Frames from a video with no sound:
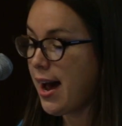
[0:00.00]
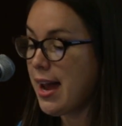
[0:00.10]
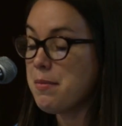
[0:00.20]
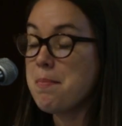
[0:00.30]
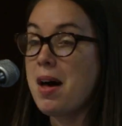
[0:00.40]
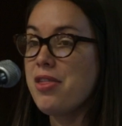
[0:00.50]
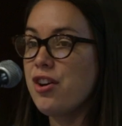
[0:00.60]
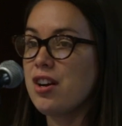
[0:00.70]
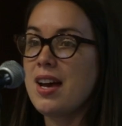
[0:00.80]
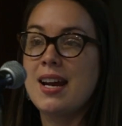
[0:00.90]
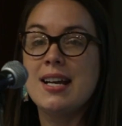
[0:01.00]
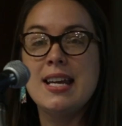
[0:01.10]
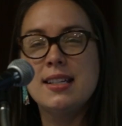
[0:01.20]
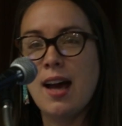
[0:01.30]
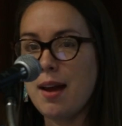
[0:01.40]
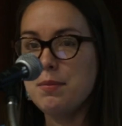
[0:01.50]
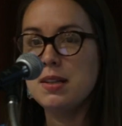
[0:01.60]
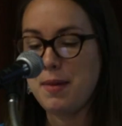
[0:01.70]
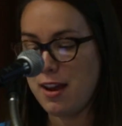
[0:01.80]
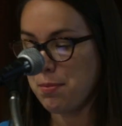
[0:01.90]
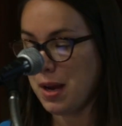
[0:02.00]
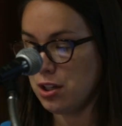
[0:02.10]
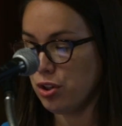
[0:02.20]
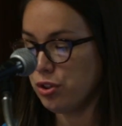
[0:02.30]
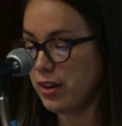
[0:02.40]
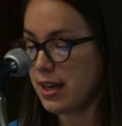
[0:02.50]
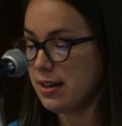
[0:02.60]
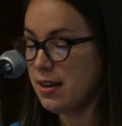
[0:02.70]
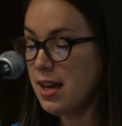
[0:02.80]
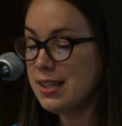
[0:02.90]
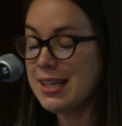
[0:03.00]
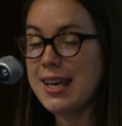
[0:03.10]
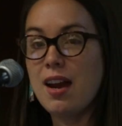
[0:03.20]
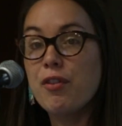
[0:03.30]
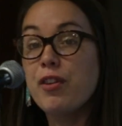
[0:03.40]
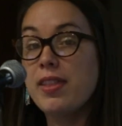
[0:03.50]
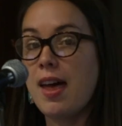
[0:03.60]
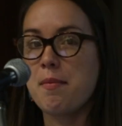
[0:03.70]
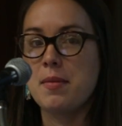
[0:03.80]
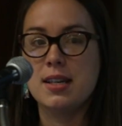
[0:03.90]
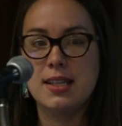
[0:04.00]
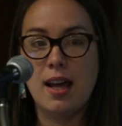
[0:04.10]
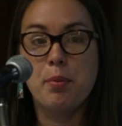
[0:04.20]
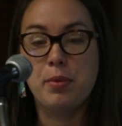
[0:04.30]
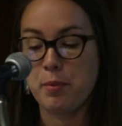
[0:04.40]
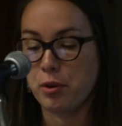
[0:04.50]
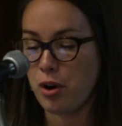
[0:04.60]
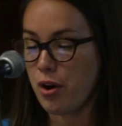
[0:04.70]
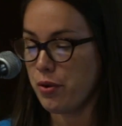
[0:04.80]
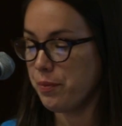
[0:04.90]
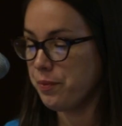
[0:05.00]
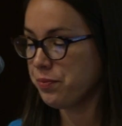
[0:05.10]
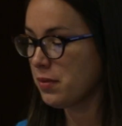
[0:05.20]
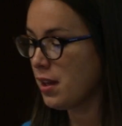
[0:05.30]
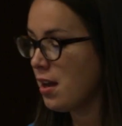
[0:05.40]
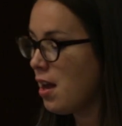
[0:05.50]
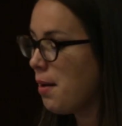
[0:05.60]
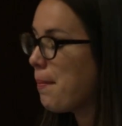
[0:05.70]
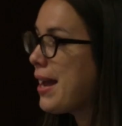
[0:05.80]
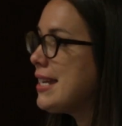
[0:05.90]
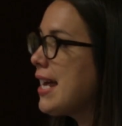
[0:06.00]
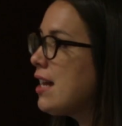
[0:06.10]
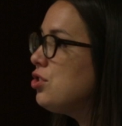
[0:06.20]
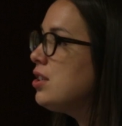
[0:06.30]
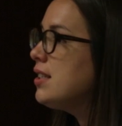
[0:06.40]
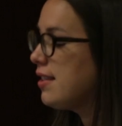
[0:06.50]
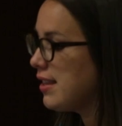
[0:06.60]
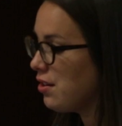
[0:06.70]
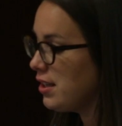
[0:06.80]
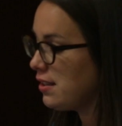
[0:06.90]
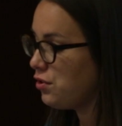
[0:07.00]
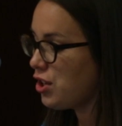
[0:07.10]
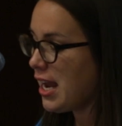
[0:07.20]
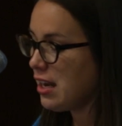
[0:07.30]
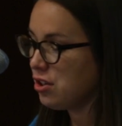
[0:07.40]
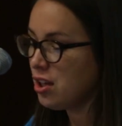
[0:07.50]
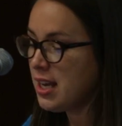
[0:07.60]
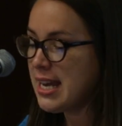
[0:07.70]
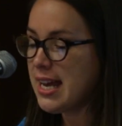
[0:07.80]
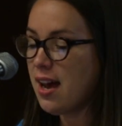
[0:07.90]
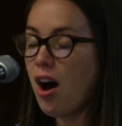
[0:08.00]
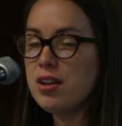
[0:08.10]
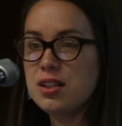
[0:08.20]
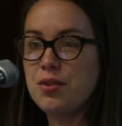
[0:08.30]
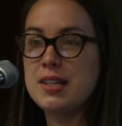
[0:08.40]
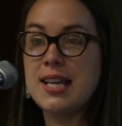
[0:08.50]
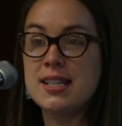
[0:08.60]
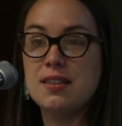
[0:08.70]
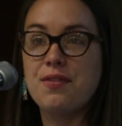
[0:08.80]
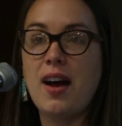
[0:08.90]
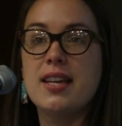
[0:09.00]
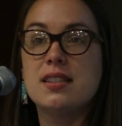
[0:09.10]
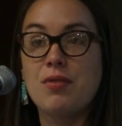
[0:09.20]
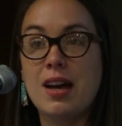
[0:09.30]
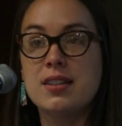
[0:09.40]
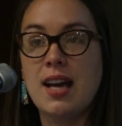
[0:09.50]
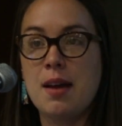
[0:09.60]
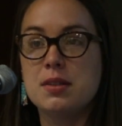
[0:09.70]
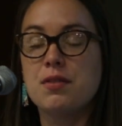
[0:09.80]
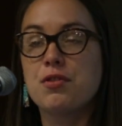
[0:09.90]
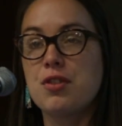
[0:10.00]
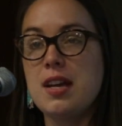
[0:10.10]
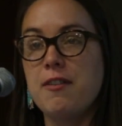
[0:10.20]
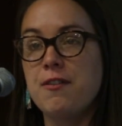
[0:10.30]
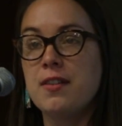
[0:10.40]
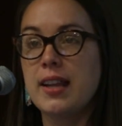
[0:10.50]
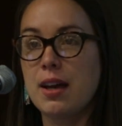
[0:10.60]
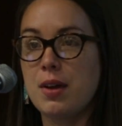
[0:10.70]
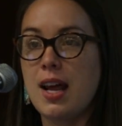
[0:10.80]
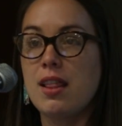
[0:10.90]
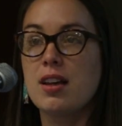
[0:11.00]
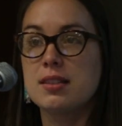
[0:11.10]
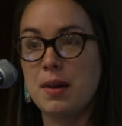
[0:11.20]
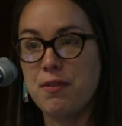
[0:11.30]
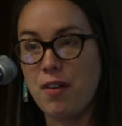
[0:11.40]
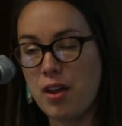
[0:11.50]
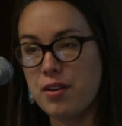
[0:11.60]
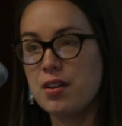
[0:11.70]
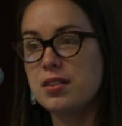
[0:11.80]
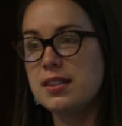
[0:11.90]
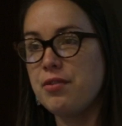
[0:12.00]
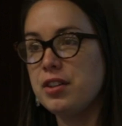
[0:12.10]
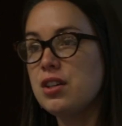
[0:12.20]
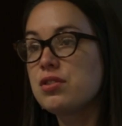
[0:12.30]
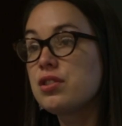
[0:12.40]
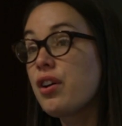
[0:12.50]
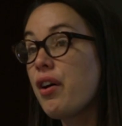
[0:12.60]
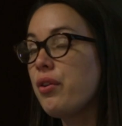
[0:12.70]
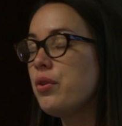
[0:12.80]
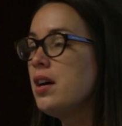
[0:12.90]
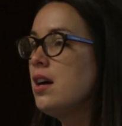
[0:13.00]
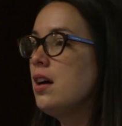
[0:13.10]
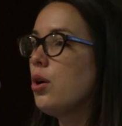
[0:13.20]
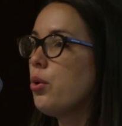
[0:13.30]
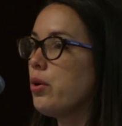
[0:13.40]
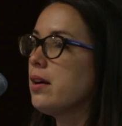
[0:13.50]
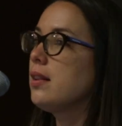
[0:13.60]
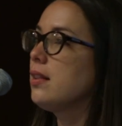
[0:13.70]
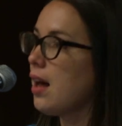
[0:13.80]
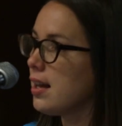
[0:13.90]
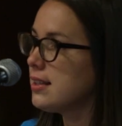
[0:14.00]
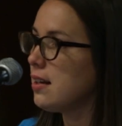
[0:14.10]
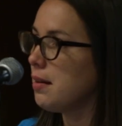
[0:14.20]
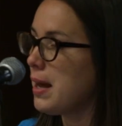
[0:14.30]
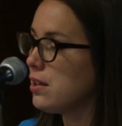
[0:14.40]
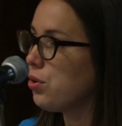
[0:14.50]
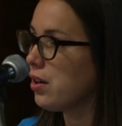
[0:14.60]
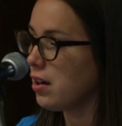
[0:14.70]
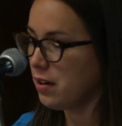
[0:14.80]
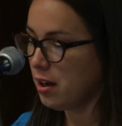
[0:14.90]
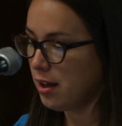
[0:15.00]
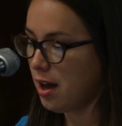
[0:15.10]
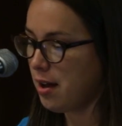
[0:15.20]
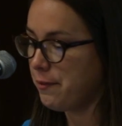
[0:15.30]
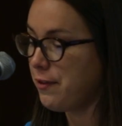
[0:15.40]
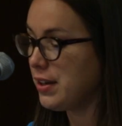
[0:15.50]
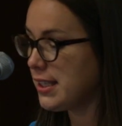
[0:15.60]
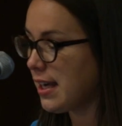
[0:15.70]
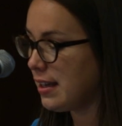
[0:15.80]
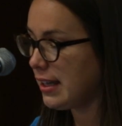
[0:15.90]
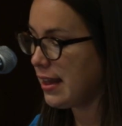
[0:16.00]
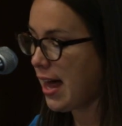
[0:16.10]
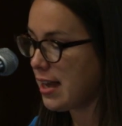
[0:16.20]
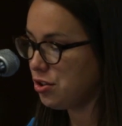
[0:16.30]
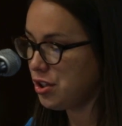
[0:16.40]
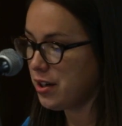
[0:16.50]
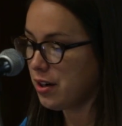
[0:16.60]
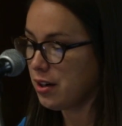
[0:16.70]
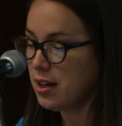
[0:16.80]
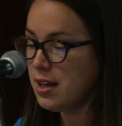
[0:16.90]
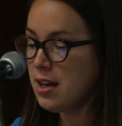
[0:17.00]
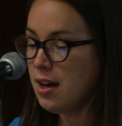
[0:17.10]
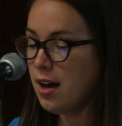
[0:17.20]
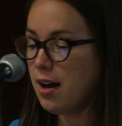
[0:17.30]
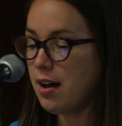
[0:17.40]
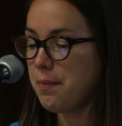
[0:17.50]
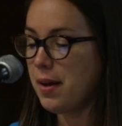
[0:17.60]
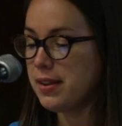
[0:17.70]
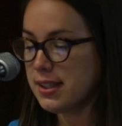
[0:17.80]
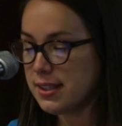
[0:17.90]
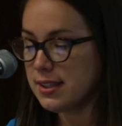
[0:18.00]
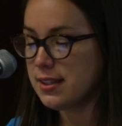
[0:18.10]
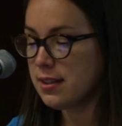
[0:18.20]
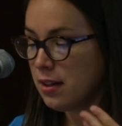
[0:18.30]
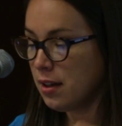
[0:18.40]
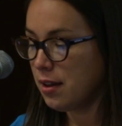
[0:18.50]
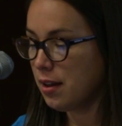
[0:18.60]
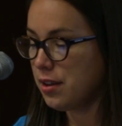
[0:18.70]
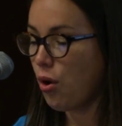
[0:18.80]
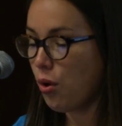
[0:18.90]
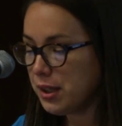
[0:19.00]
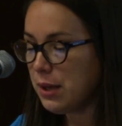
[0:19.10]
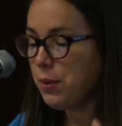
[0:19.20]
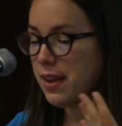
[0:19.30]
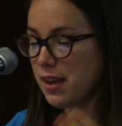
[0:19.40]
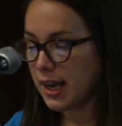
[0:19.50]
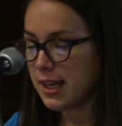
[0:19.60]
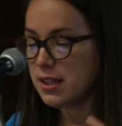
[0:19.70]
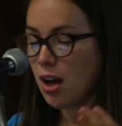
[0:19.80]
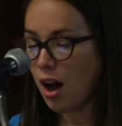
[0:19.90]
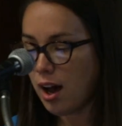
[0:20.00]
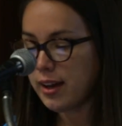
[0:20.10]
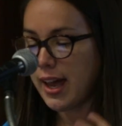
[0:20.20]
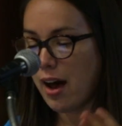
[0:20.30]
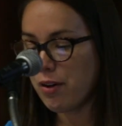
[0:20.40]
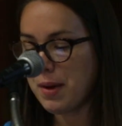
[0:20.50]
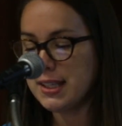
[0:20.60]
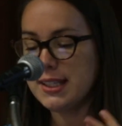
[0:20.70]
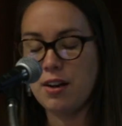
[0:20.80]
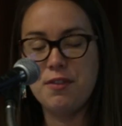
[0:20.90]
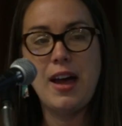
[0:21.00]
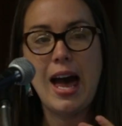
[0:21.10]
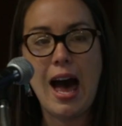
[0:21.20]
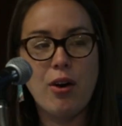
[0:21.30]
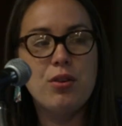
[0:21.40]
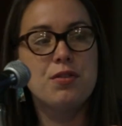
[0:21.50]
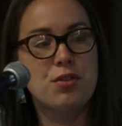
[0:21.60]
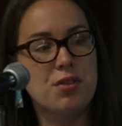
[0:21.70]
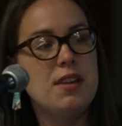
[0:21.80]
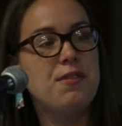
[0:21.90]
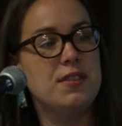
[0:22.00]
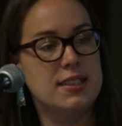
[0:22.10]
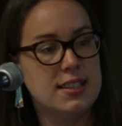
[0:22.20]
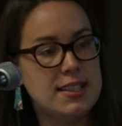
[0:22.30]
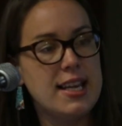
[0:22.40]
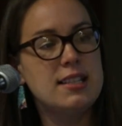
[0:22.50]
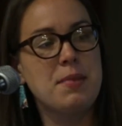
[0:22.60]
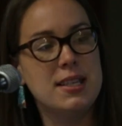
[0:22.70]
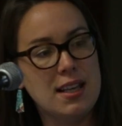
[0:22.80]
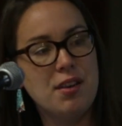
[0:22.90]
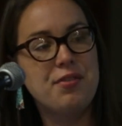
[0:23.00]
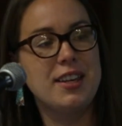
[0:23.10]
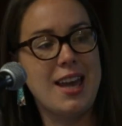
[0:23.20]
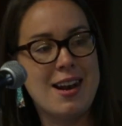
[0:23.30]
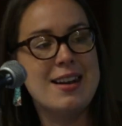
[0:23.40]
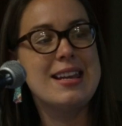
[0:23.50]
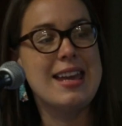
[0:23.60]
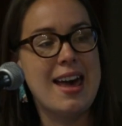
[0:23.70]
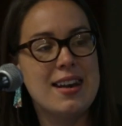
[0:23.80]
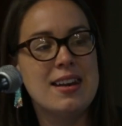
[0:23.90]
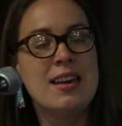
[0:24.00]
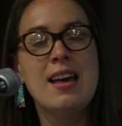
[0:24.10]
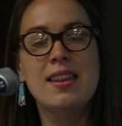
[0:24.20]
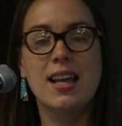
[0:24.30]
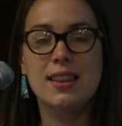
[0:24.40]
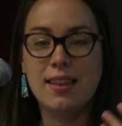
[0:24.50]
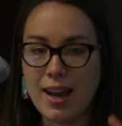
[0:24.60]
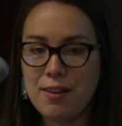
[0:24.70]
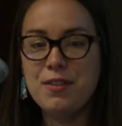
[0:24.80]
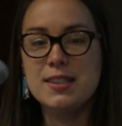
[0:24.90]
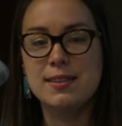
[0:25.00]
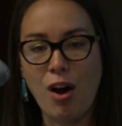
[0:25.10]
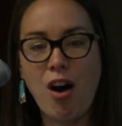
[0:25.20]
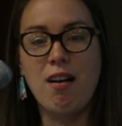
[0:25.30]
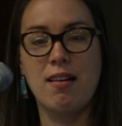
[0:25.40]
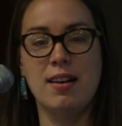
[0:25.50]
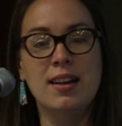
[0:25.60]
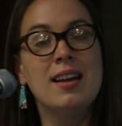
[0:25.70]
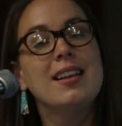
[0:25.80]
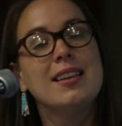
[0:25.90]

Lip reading: I am a mother, and I need time to bathe my children, to care for them, and to help them grow. My attention to theories of change also intensifies around times of grief, like when I lost my father several years ago, or lost a mentor very suddenly last year. This is the only way that I can talk myself out of grief is to say to myself again and again that life is long,